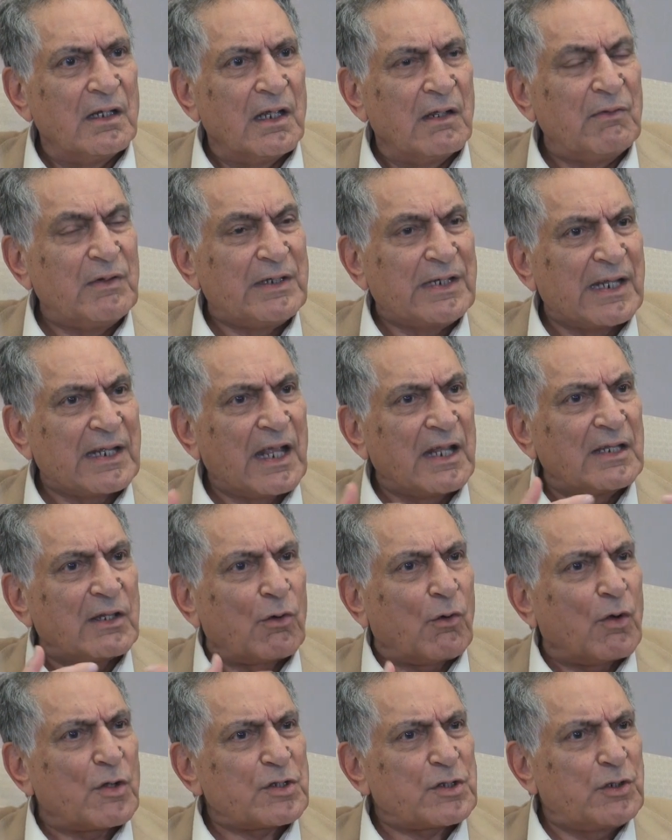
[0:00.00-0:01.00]
We take in the
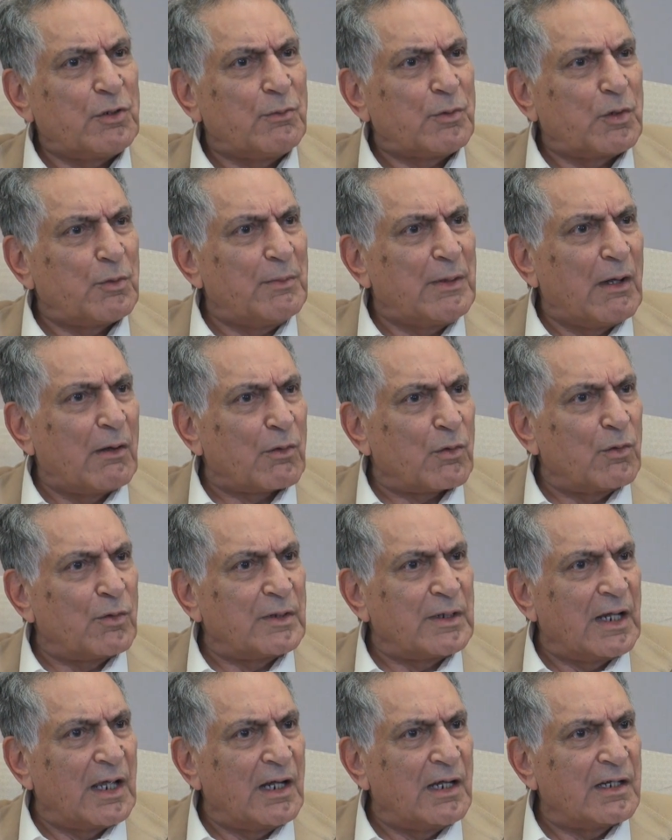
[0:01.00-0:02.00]
costume to be our own
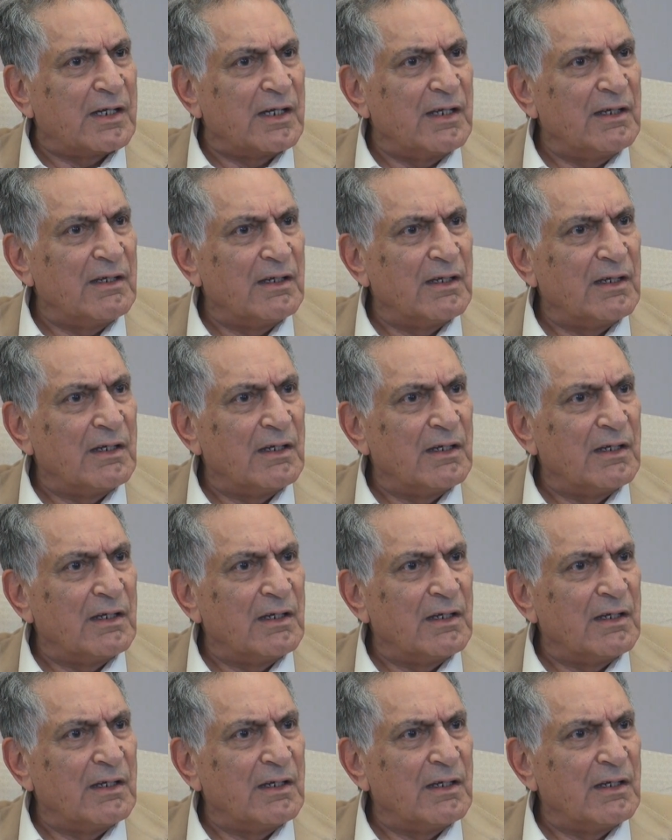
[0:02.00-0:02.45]
reality.